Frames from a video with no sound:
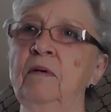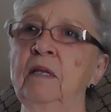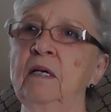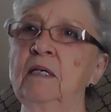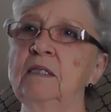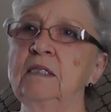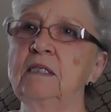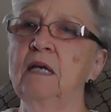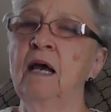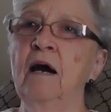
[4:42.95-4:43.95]
whether
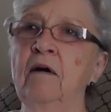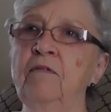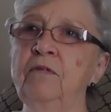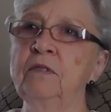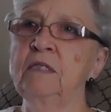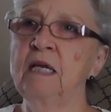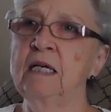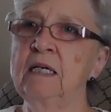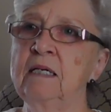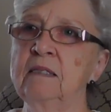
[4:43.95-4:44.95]
it's health or
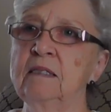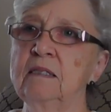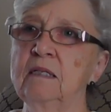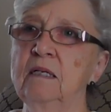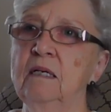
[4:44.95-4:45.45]
sickness,